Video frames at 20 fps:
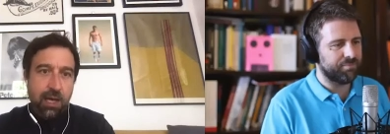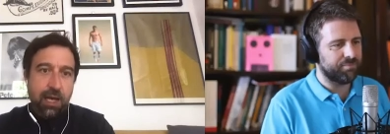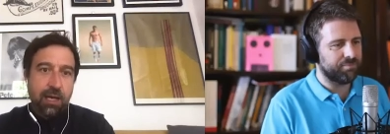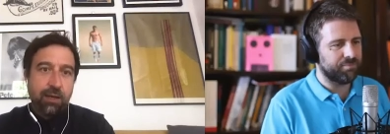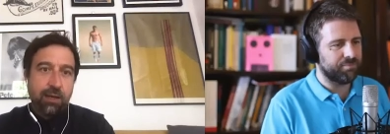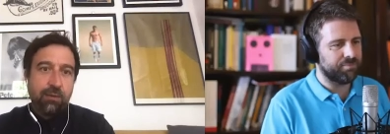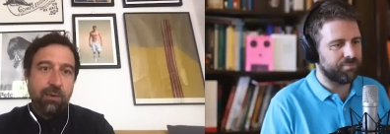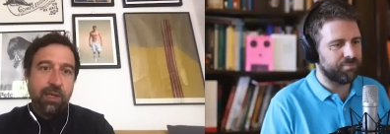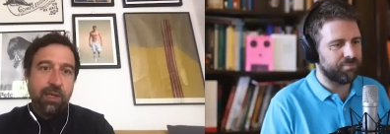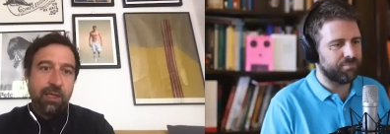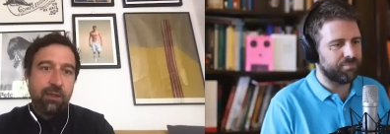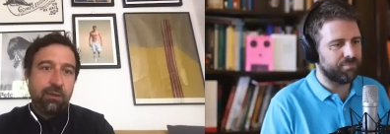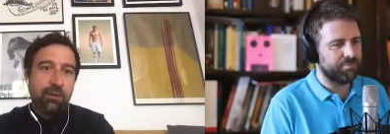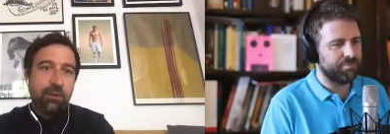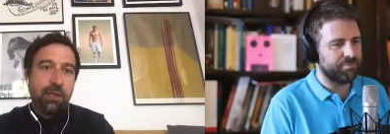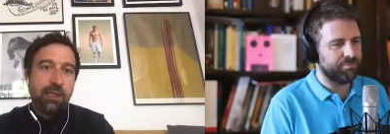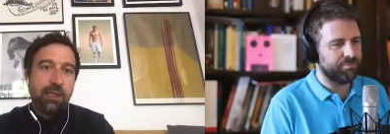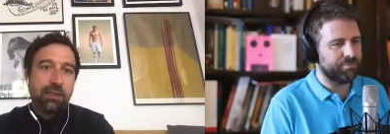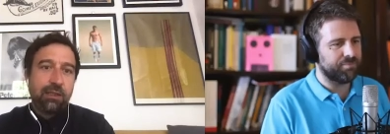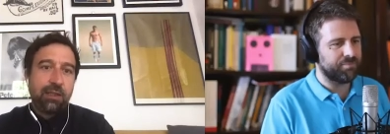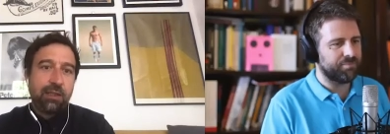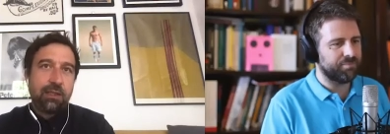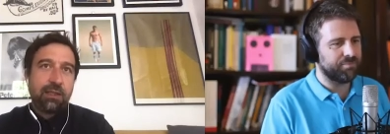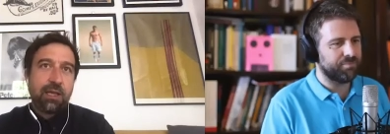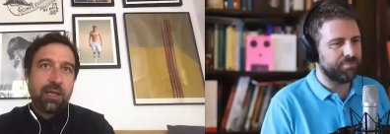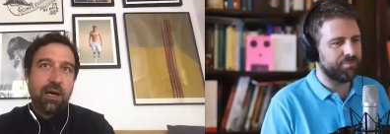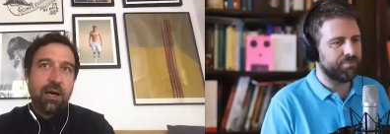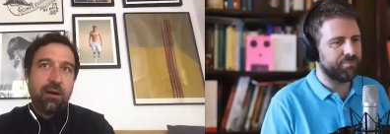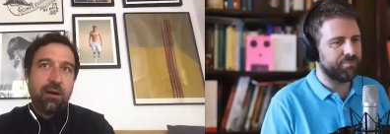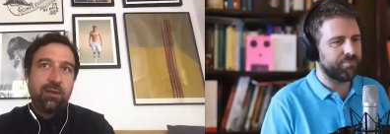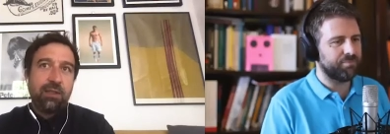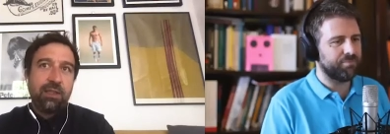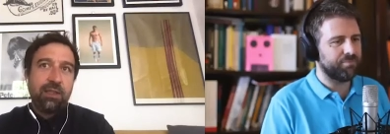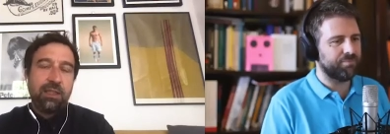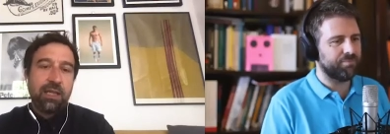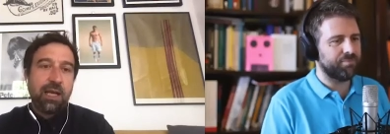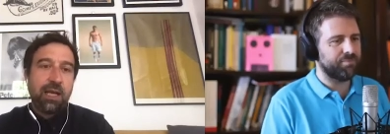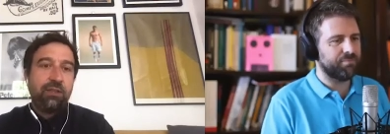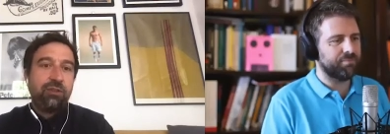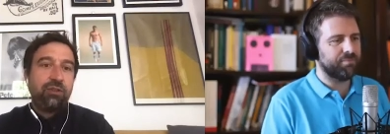Speaker 1: and we need to adjust our
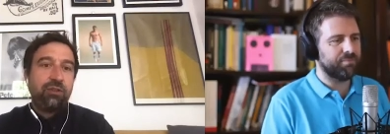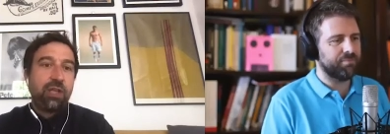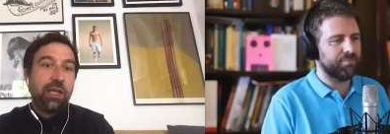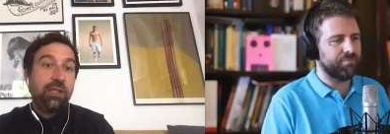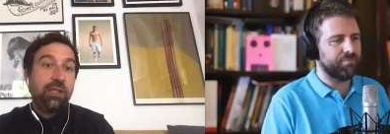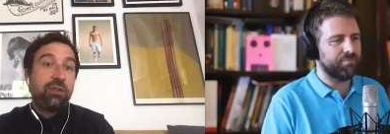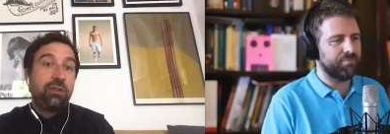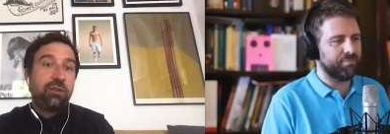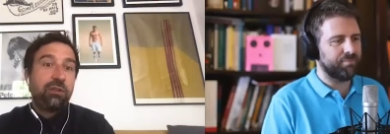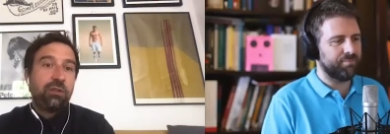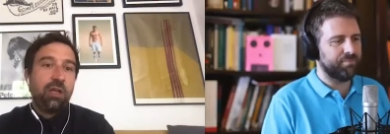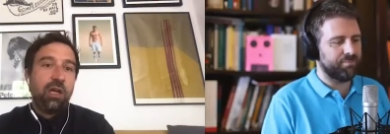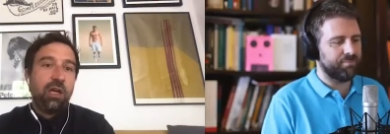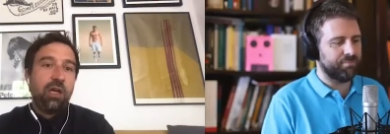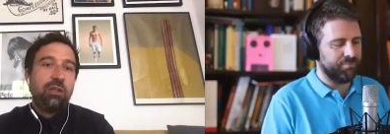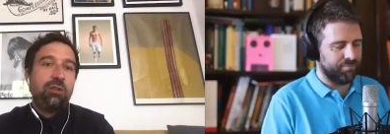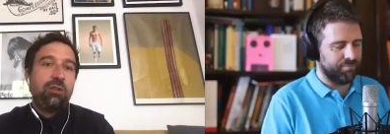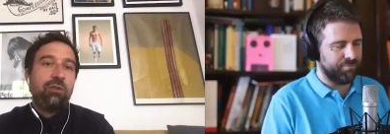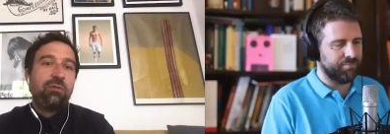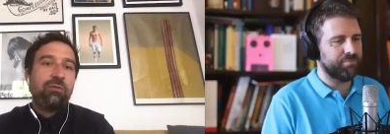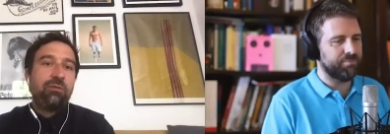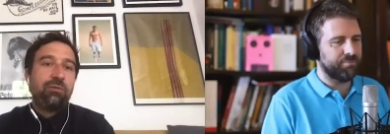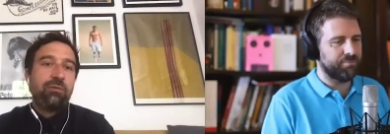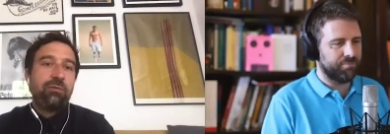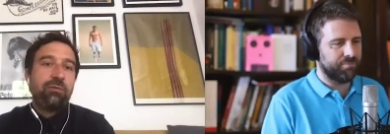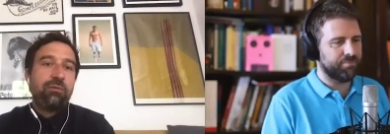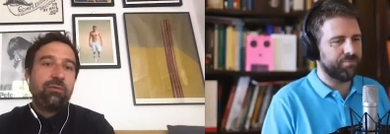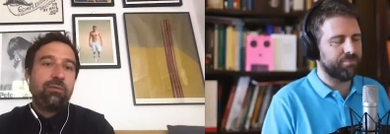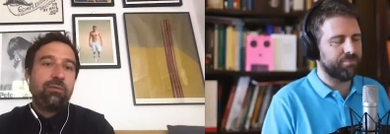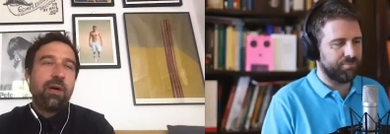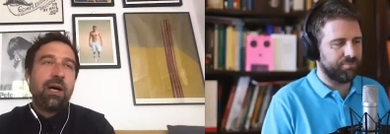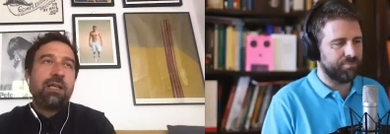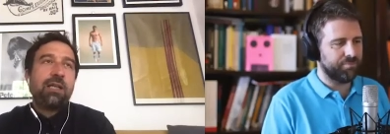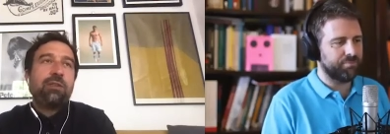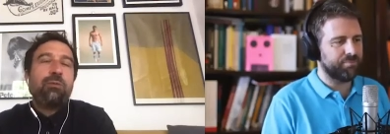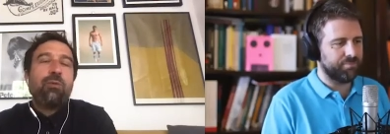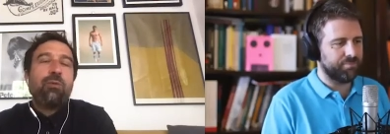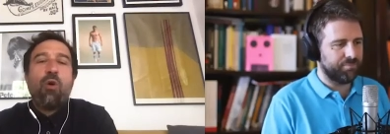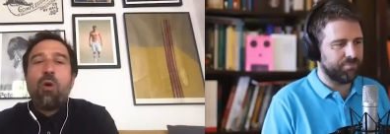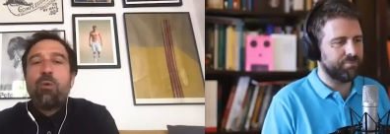design education mm. to mm-hmm
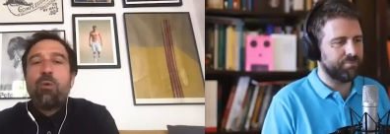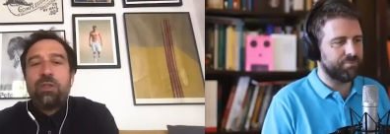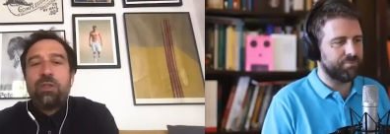as we